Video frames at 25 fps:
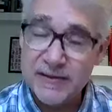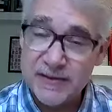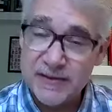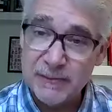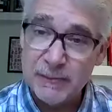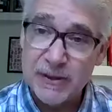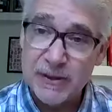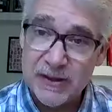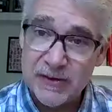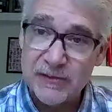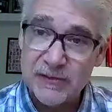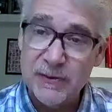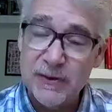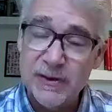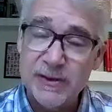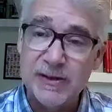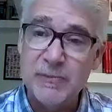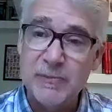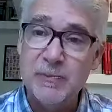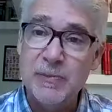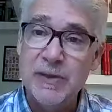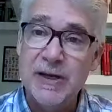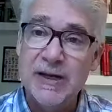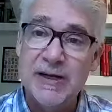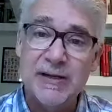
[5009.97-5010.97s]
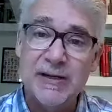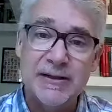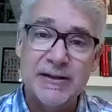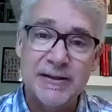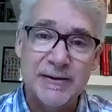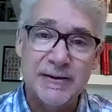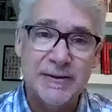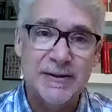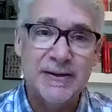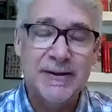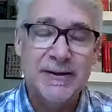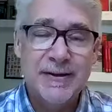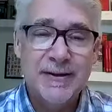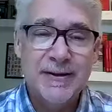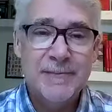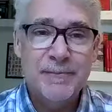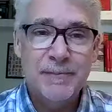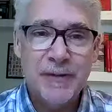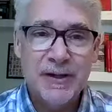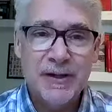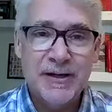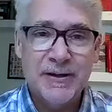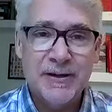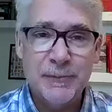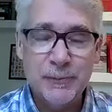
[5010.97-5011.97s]
and that's something that's very compelling,
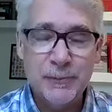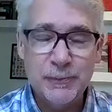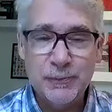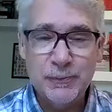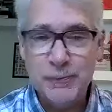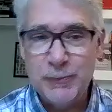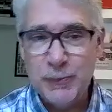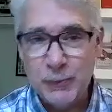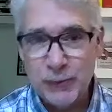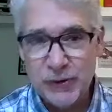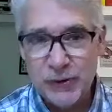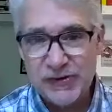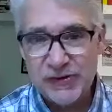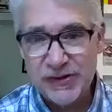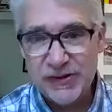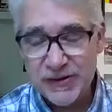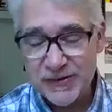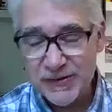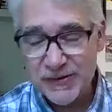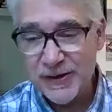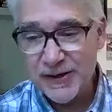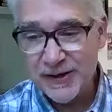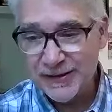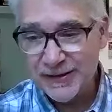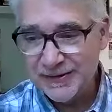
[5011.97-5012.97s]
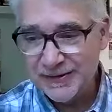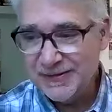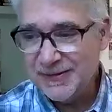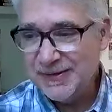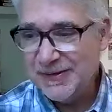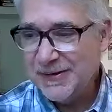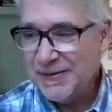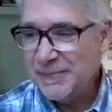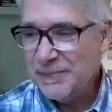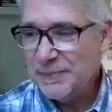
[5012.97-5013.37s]
but which does not